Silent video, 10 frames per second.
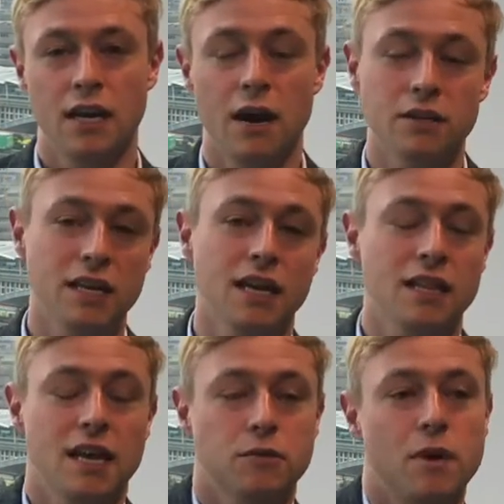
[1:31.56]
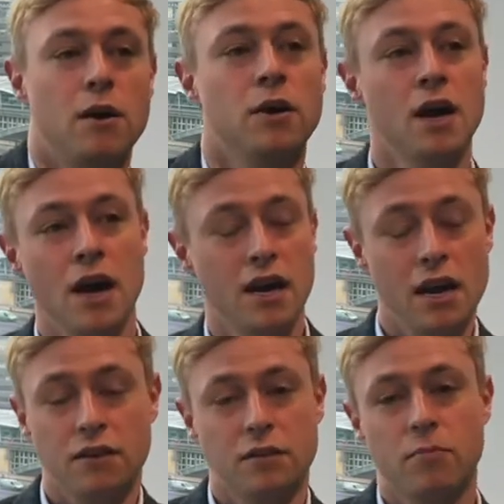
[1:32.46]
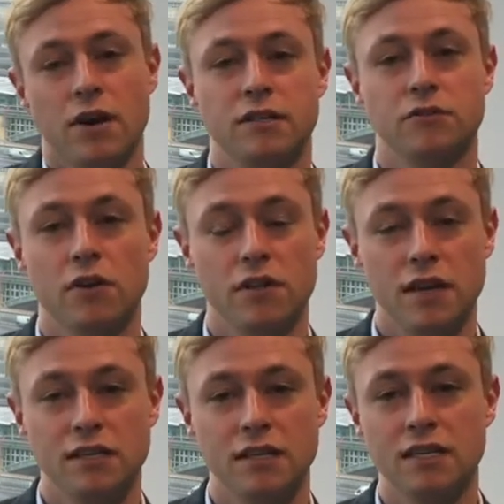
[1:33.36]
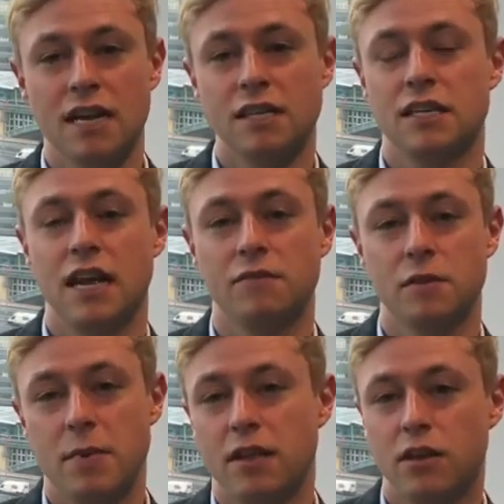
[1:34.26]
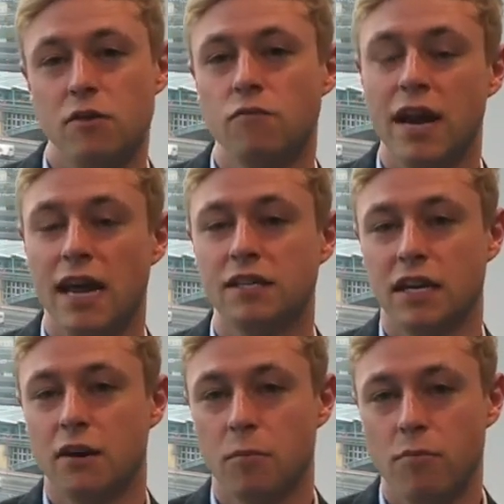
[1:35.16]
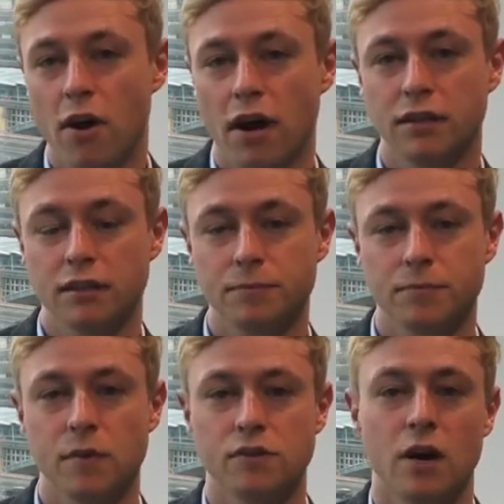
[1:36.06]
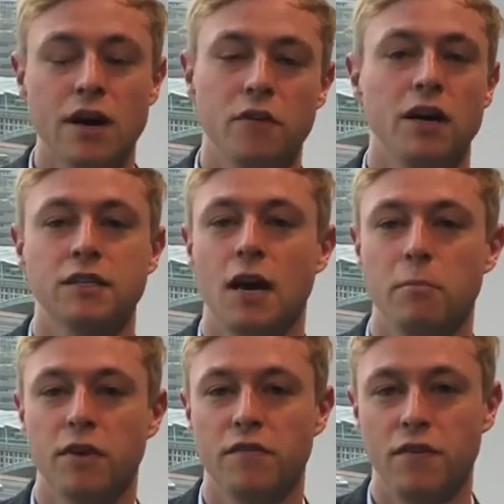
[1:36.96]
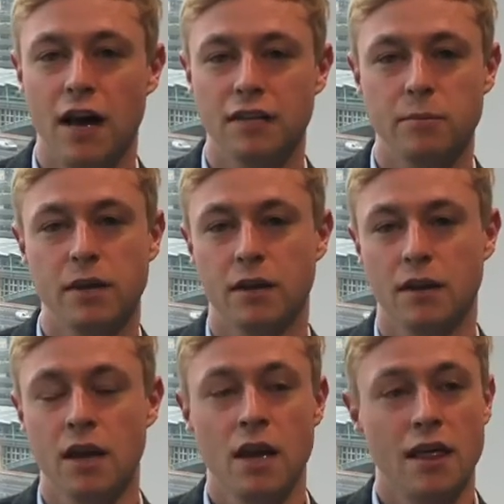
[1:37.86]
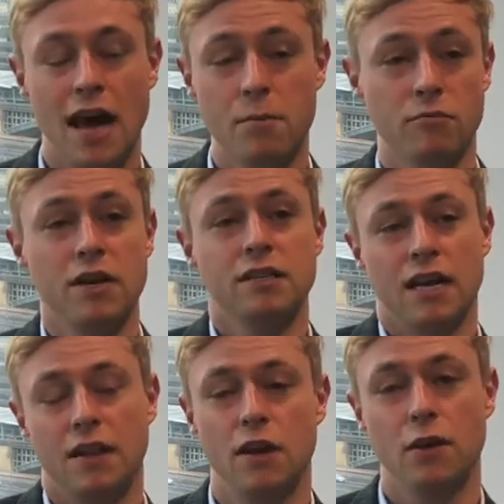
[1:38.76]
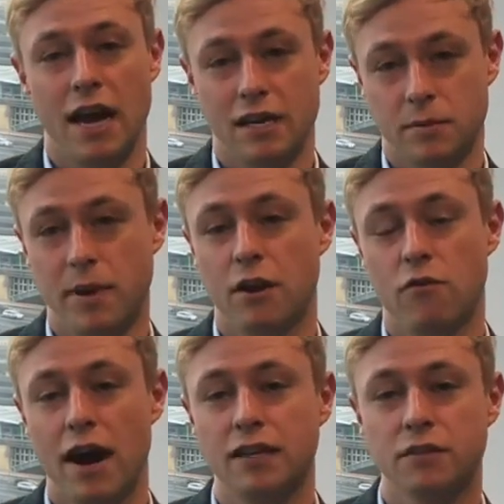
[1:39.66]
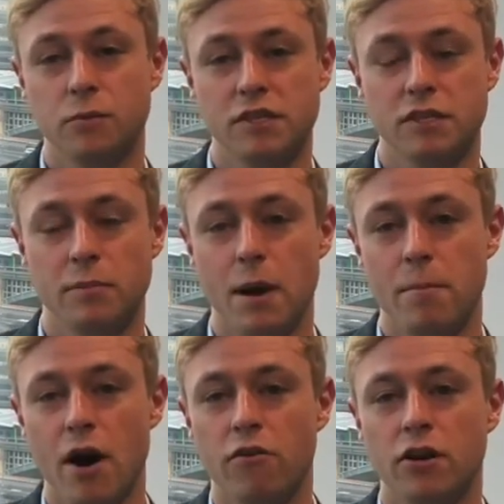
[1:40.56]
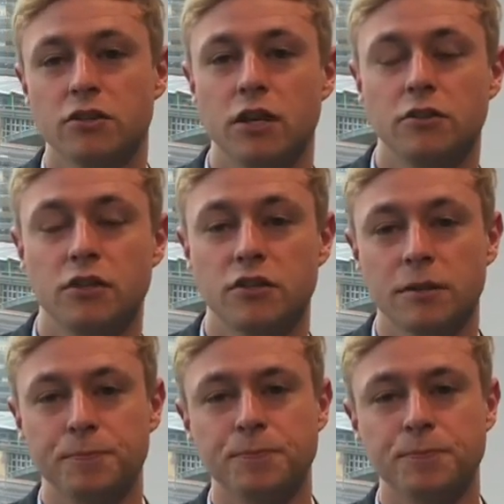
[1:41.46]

Now a second thing as well, another surprising truth is it doesn't actually have to be that you re-engineer a product. So I'll give you an example of uh, something that happened recently in the UK. It's a big craze, which is about micro scooters.